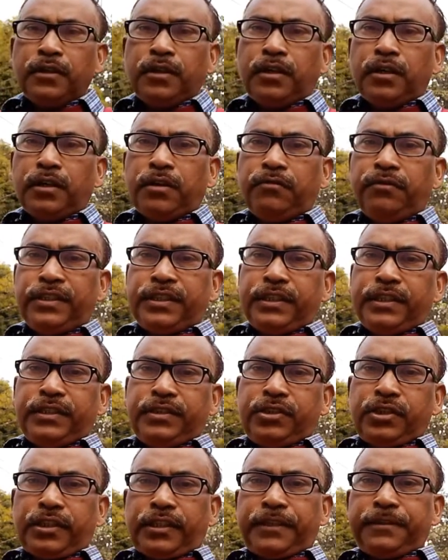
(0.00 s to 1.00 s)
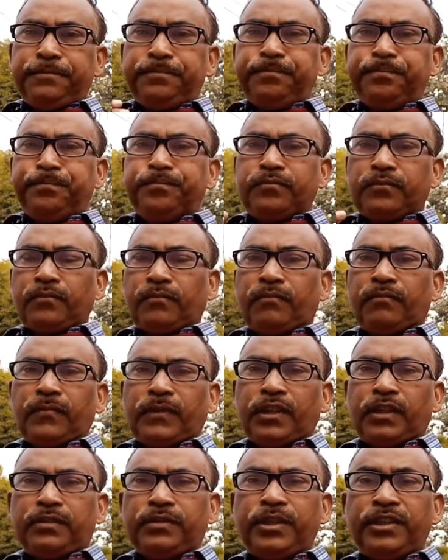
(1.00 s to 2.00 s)
what is
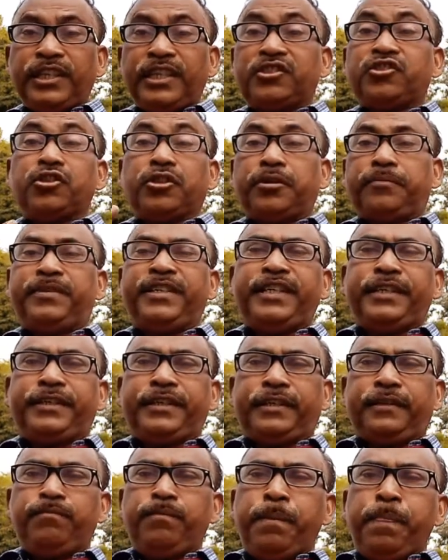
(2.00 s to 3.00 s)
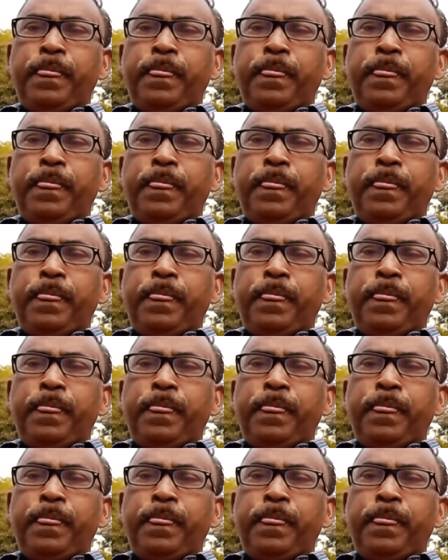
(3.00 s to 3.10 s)
the nature of data.